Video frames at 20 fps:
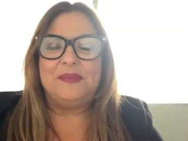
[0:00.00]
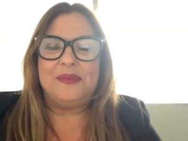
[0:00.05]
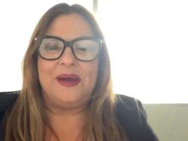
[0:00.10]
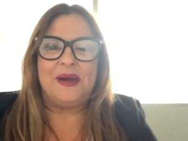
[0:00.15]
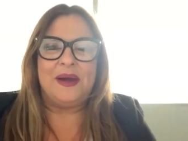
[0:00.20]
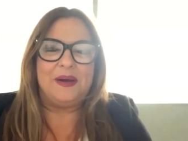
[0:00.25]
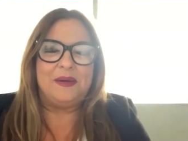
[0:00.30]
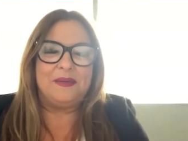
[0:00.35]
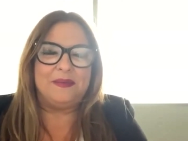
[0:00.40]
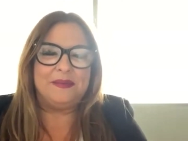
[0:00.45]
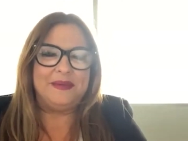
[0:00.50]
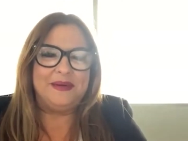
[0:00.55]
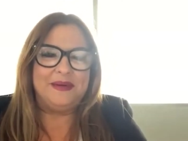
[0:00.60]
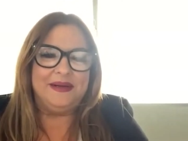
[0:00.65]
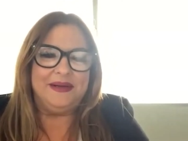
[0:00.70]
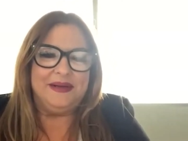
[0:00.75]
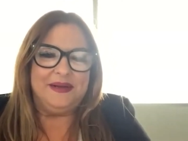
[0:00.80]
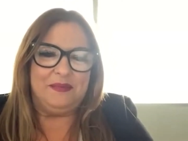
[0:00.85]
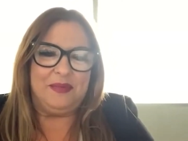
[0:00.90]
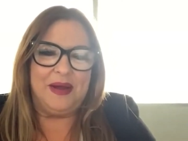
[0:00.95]
Um,
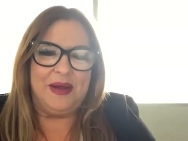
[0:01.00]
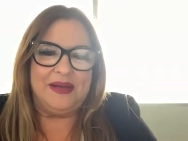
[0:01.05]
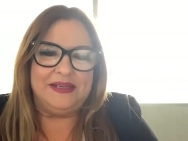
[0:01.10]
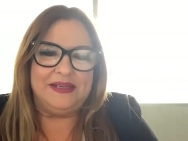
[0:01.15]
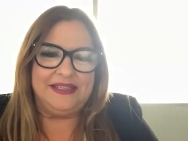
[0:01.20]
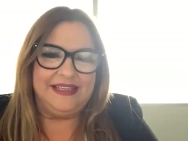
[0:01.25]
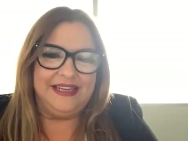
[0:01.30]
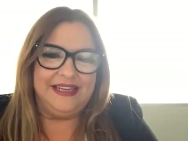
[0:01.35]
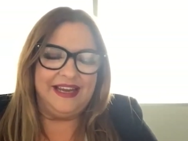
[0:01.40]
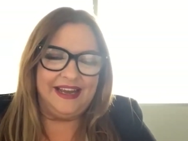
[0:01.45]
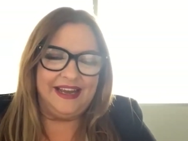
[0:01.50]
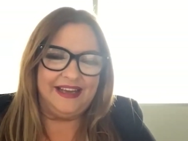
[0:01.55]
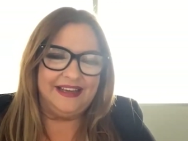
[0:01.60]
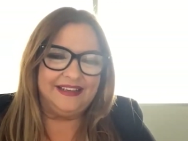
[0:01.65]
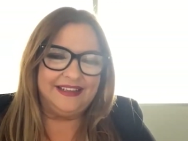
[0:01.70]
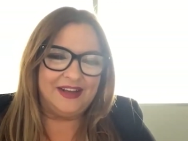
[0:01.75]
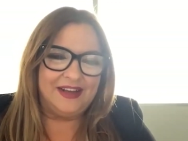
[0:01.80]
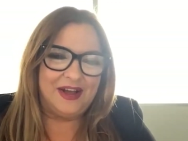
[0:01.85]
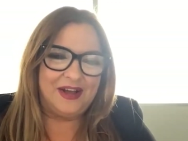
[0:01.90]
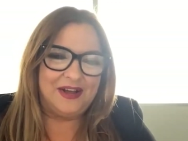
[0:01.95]
but yeah,
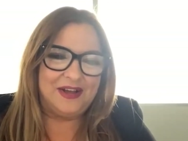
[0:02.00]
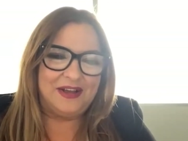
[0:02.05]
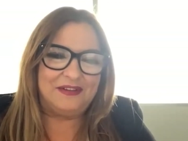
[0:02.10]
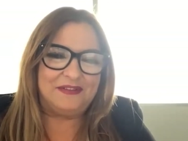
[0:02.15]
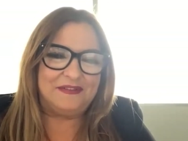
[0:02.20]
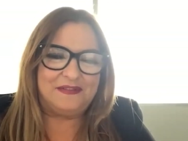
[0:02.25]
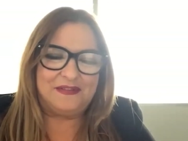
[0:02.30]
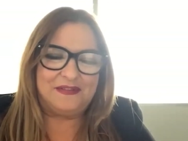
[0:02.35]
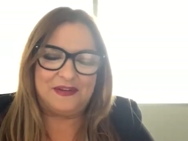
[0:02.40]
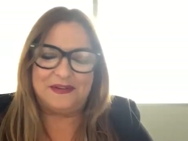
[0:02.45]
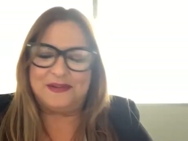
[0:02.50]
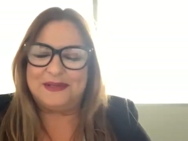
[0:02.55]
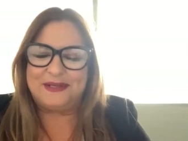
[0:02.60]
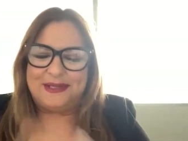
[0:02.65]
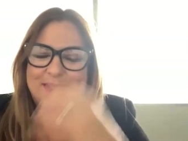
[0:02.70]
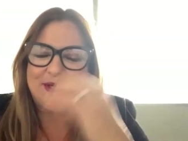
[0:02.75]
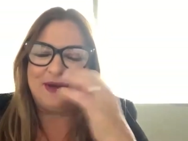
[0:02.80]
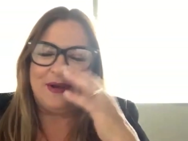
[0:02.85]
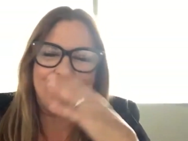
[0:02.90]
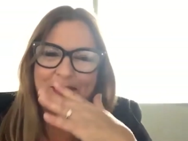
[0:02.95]
it
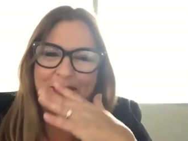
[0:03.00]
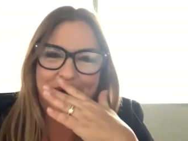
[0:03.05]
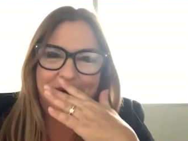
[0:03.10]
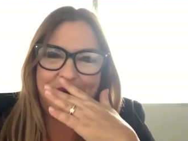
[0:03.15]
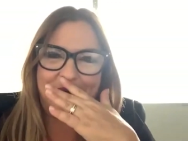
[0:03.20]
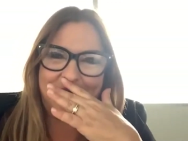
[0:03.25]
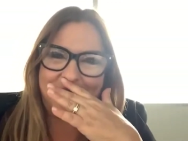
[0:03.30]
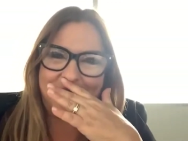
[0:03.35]
feels so long.